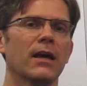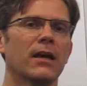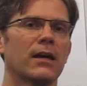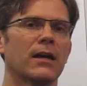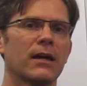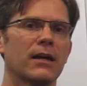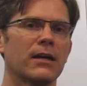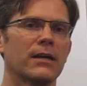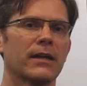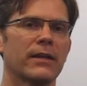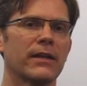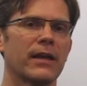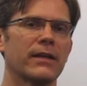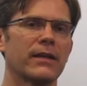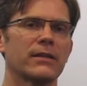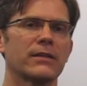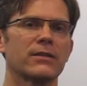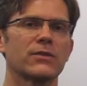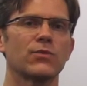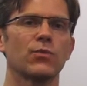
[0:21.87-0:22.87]
And that
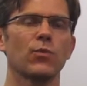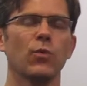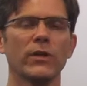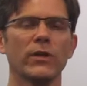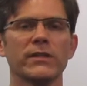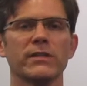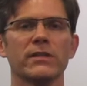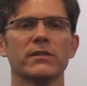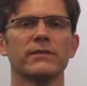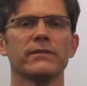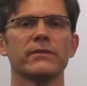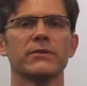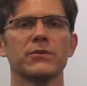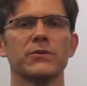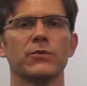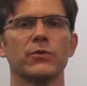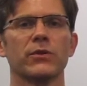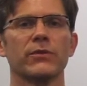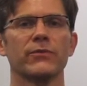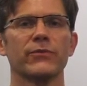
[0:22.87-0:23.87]
is, what's the difference
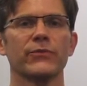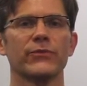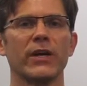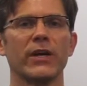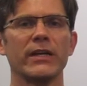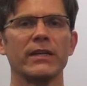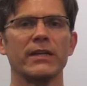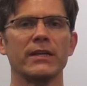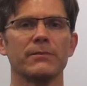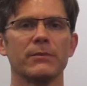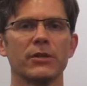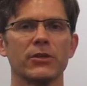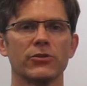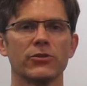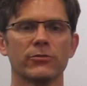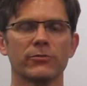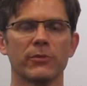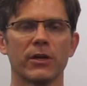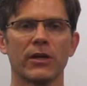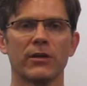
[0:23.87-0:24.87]
between finite
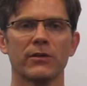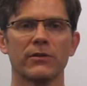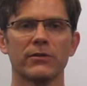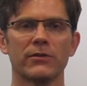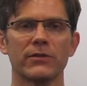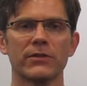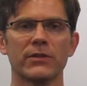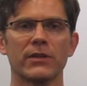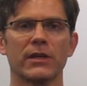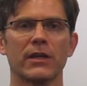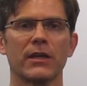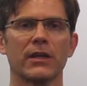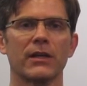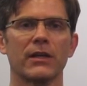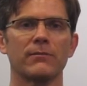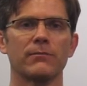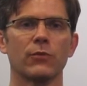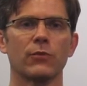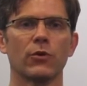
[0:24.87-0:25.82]
mixture models and